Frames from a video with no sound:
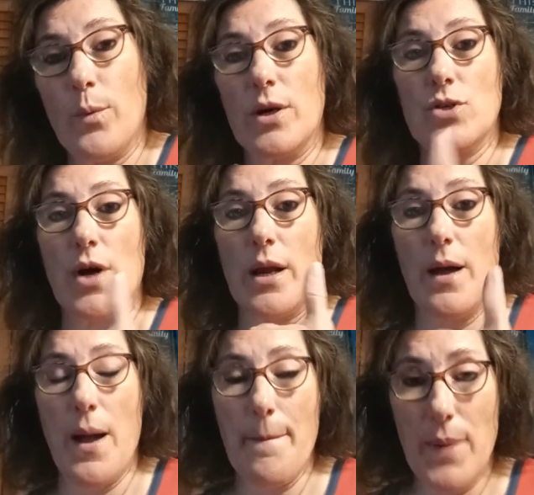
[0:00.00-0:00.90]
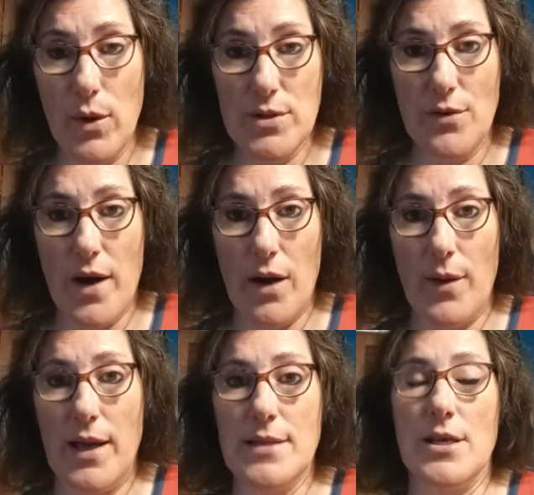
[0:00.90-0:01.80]
You want to try to post it right
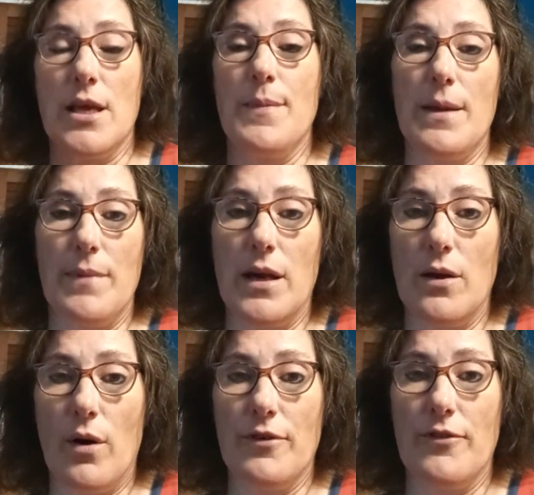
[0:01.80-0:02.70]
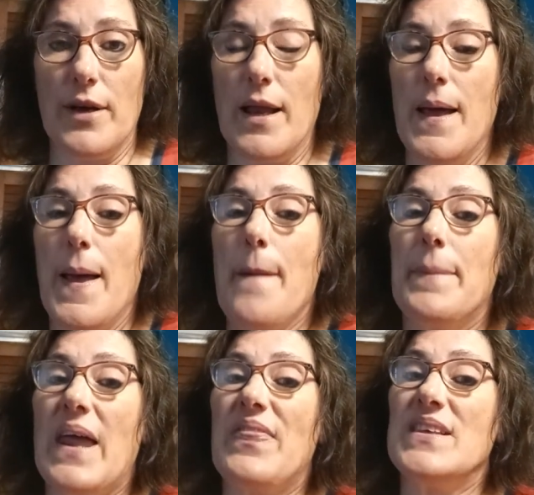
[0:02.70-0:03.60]
away so you can make money off of it,
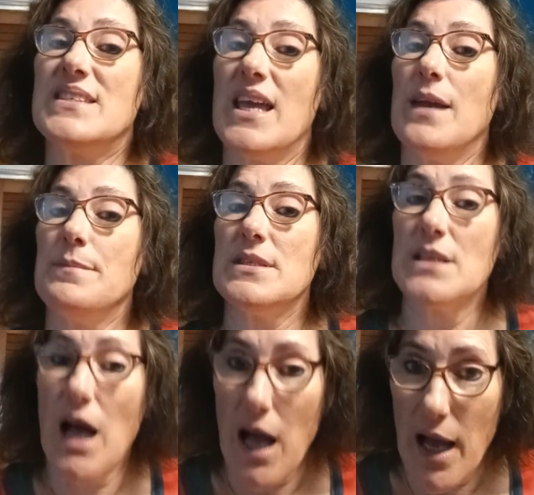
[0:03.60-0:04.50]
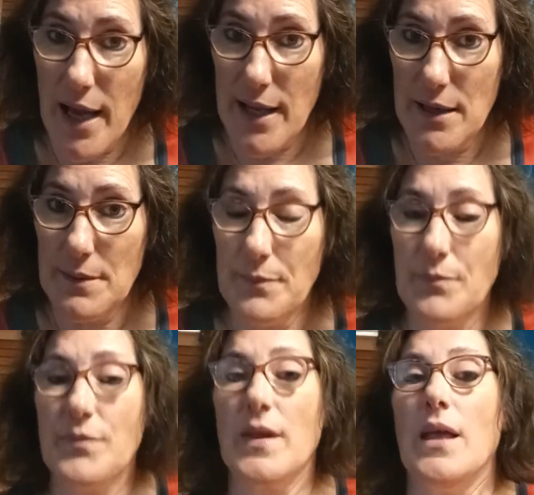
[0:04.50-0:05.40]
but at the same time,
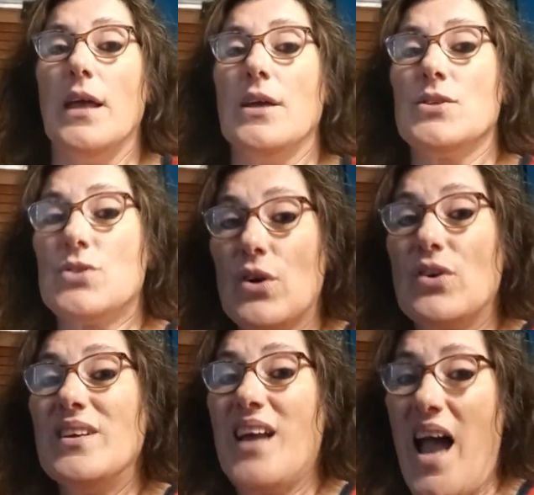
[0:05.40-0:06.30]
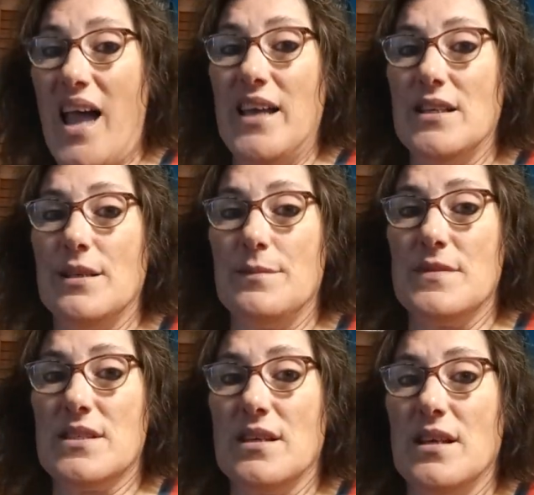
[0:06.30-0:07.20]
certain
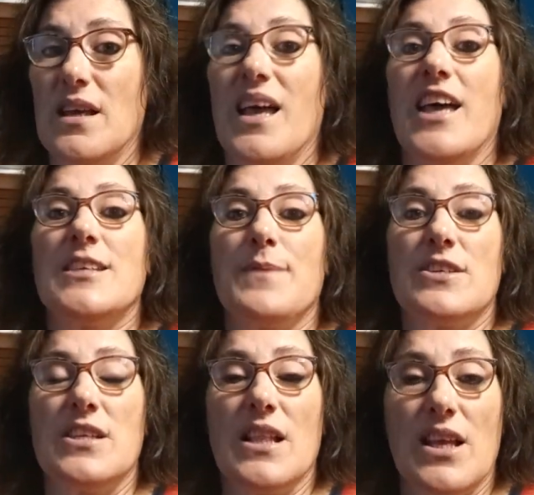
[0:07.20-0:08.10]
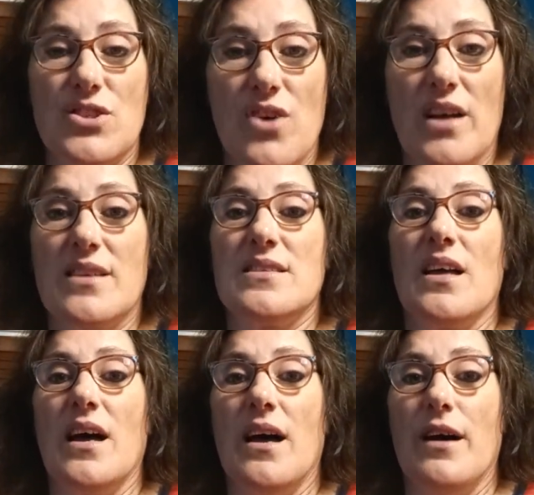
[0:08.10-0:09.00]
items, especially the electronic
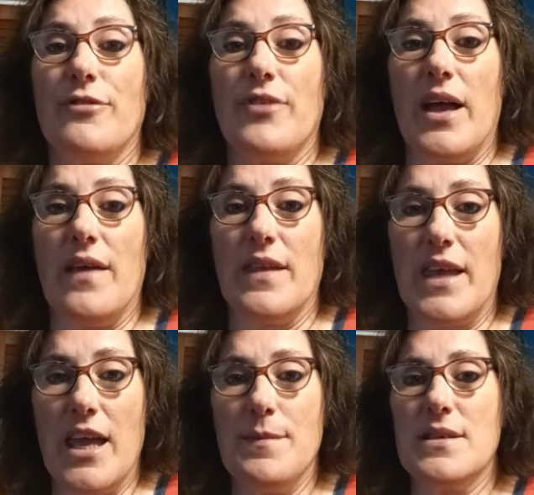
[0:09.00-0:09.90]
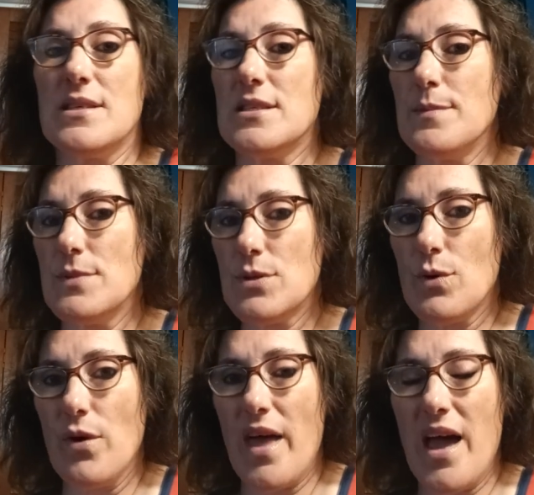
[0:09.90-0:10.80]
stuff and the gaming systems
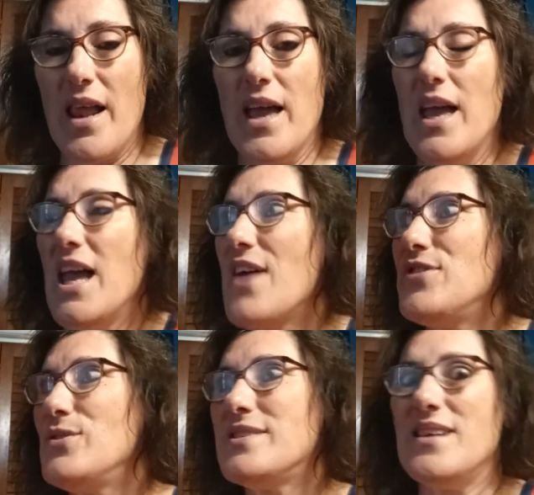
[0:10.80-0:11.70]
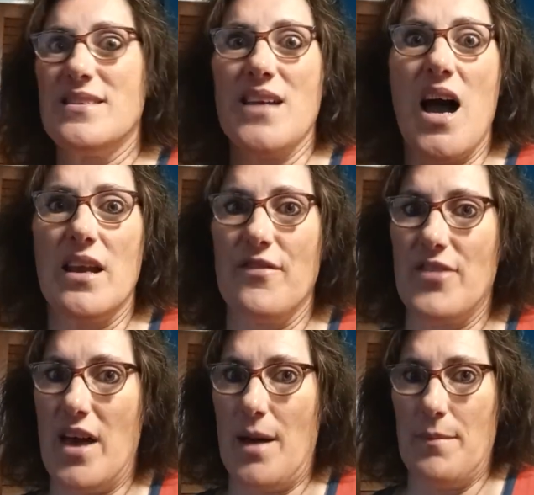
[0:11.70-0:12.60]
and all that, if you see a ton of
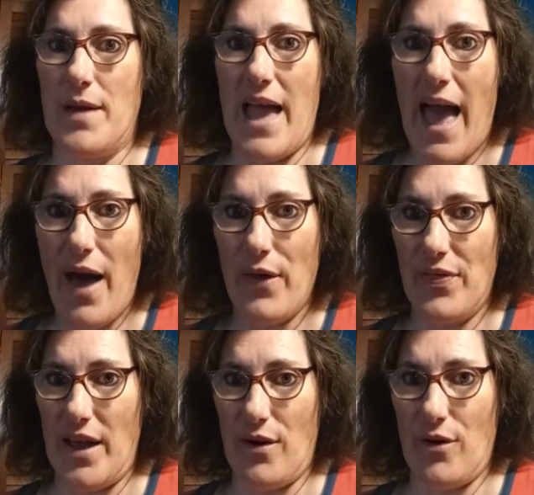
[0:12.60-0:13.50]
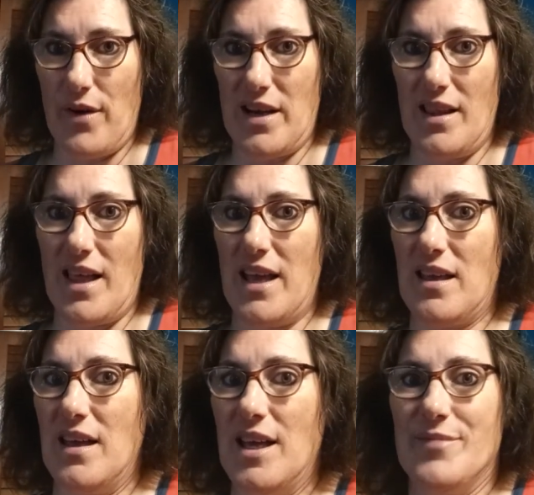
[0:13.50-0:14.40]
them out there already,
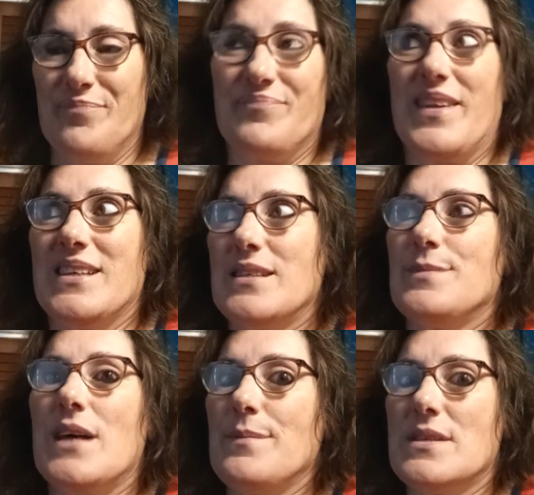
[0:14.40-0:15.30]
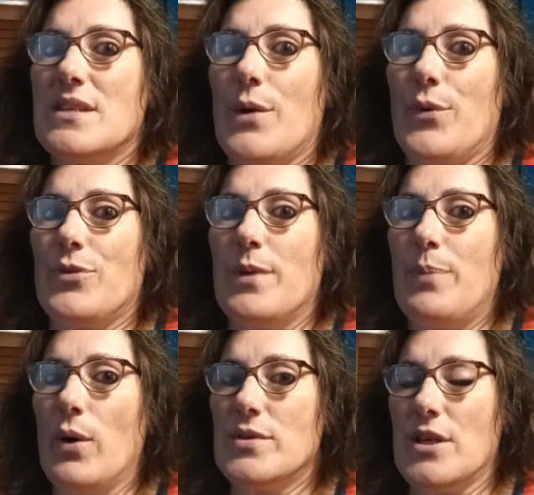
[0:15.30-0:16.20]
like, sometimes it's not worth me
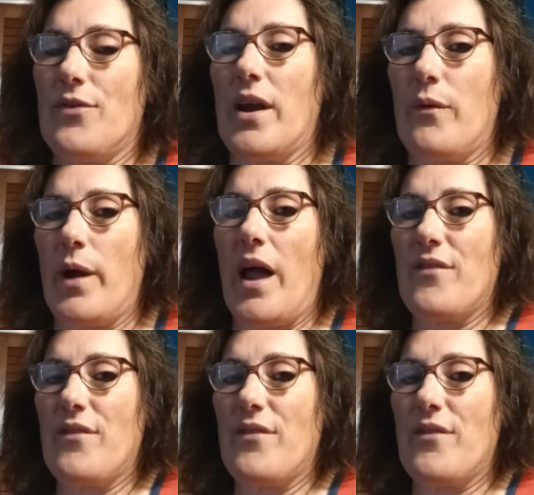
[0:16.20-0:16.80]
posting it right away.